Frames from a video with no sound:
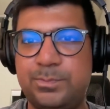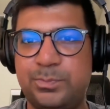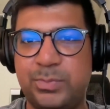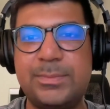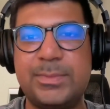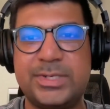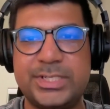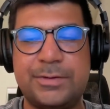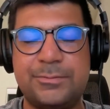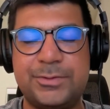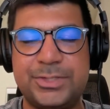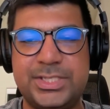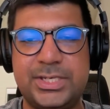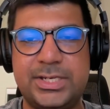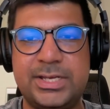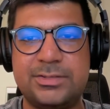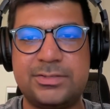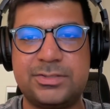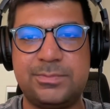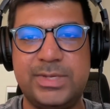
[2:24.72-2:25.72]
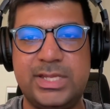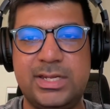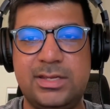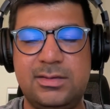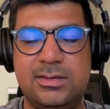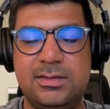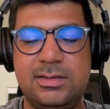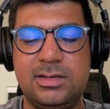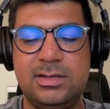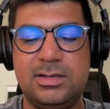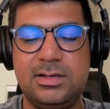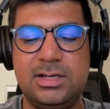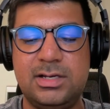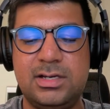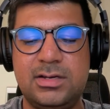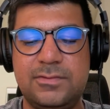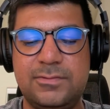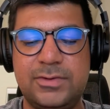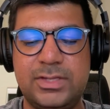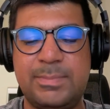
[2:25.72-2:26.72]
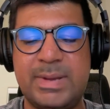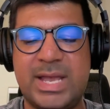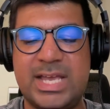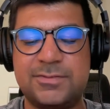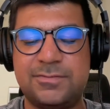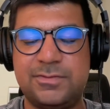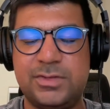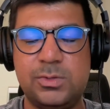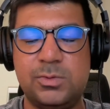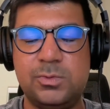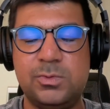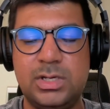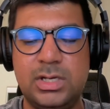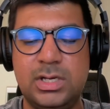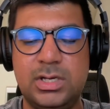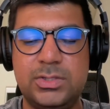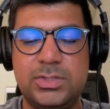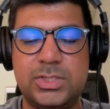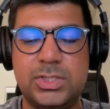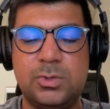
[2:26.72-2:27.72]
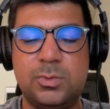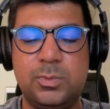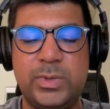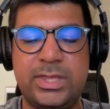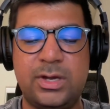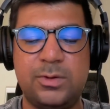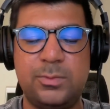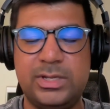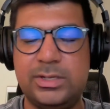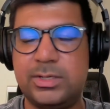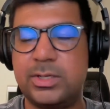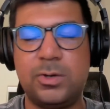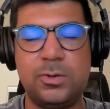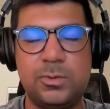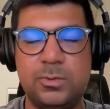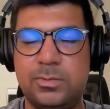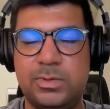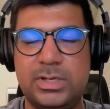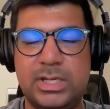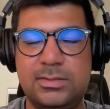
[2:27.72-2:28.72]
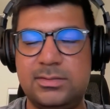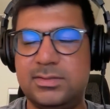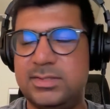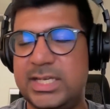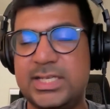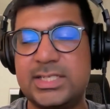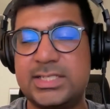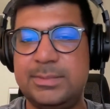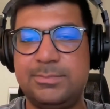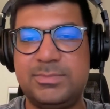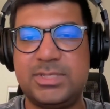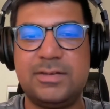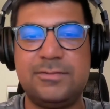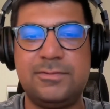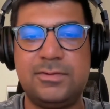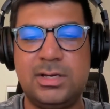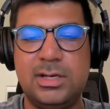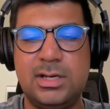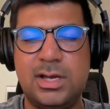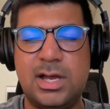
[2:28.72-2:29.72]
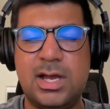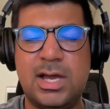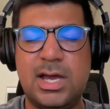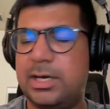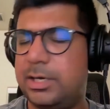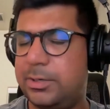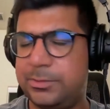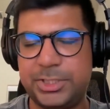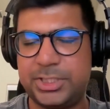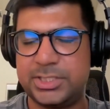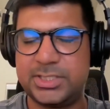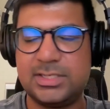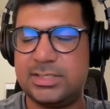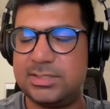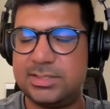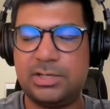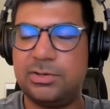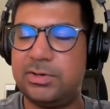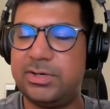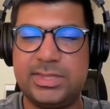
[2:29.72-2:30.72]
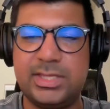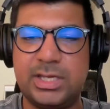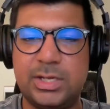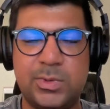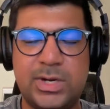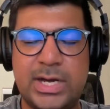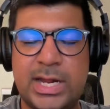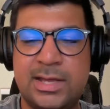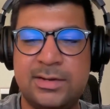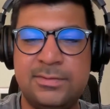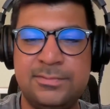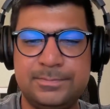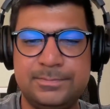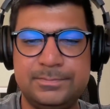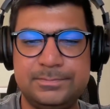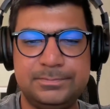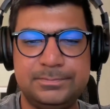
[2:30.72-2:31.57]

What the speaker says: pretty much every city council meeting for the past few. So we thought we'd go and take a deep dive. I don't know, Justin, is there anything you want to add?